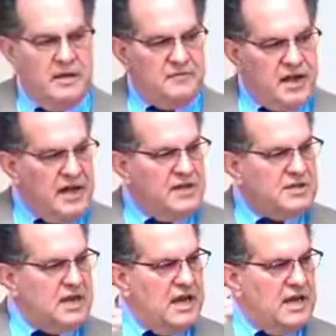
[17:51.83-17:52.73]
They've taken
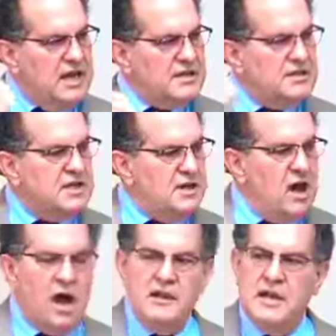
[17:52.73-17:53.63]
a stand against the
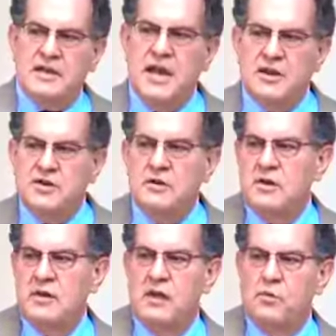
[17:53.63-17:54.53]
God that
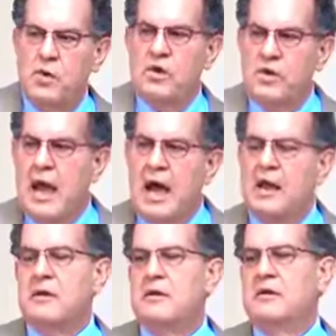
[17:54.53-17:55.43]
they will
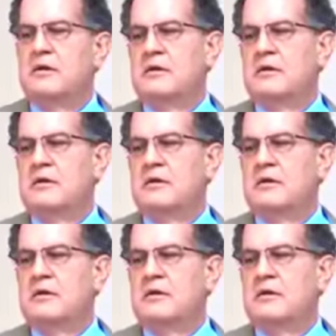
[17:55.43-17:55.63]
not